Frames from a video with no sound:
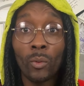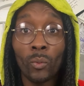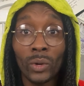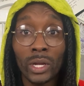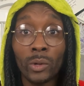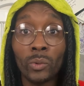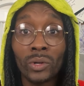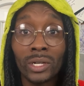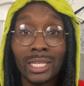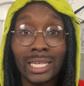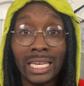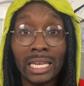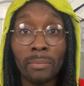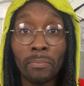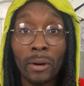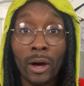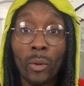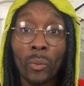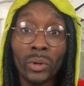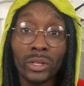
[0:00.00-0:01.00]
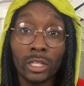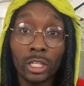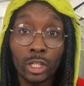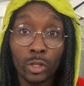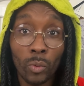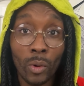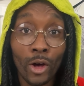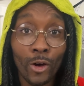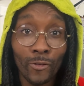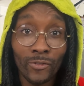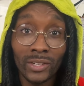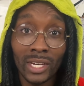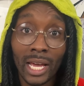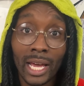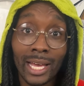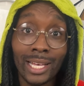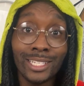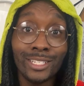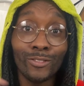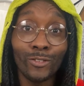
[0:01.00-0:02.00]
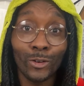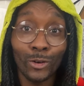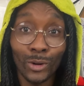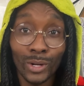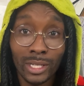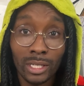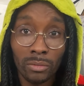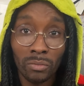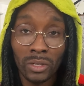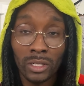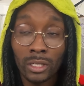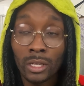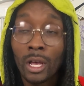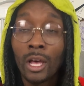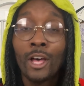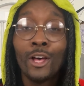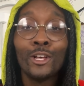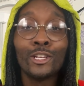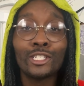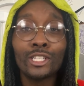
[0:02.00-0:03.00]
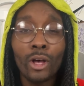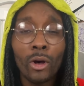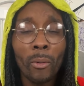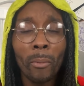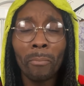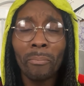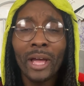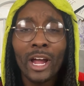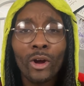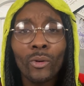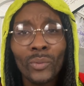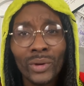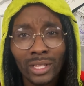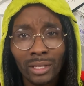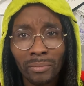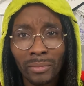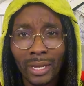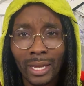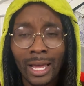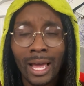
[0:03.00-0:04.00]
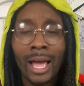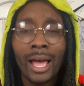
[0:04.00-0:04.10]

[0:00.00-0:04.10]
we would keep up with the 12 days of Christmas. So bear with me.